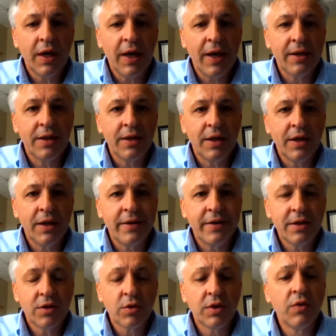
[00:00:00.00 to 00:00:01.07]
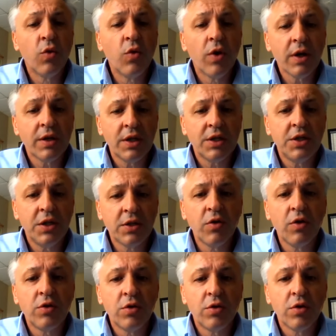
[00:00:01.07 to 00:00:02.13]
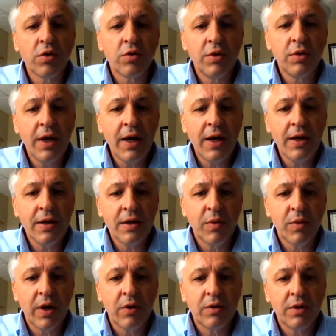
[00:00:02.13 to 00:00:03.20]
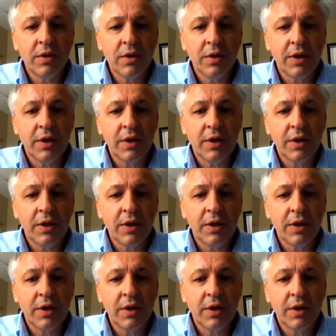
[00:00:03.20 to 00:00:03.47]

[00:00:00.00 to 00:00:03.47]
And so the work that she's going to talk today about